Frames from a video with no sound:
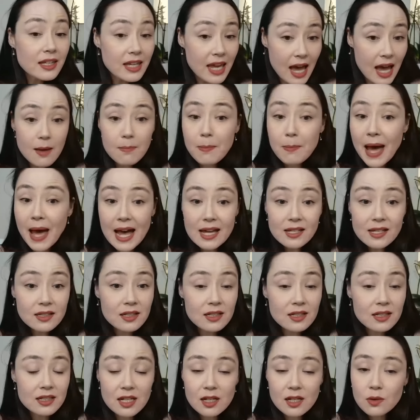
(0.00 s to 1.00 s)
past
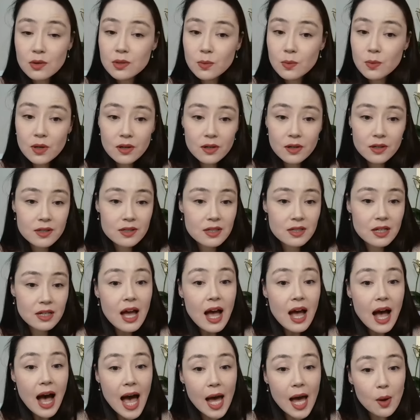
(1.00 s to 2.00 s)
continuous works.
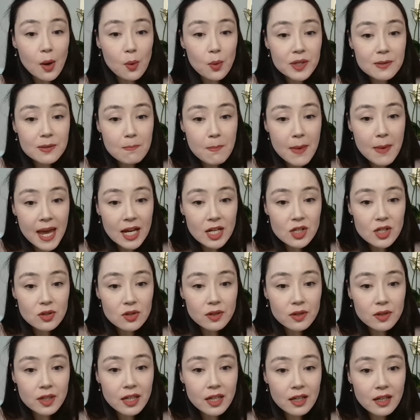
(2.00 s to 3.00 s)
I was
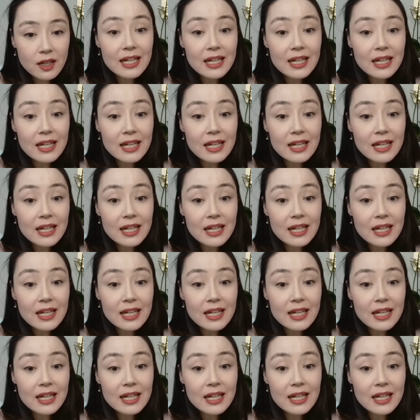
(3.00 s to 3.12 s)
majoring